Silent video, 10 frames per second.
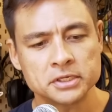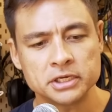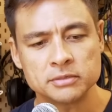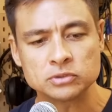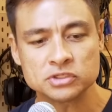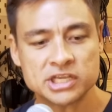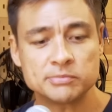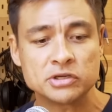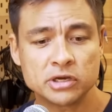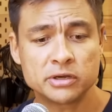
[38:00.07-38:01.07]
But what's
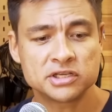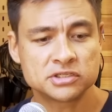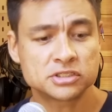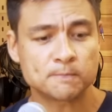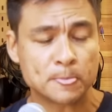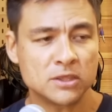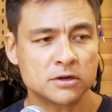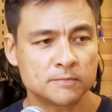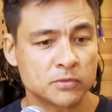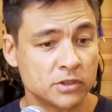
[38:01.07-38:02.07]
kept me going is,
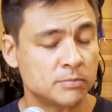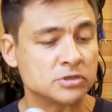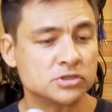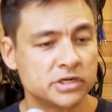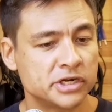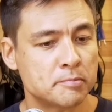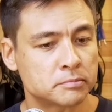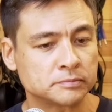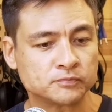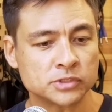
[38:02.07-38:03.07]
the opportunity.
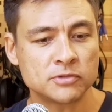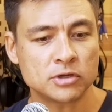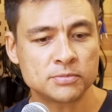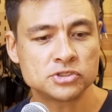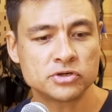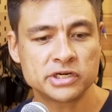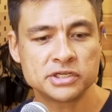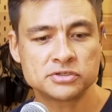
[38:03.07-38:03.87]
The opportunity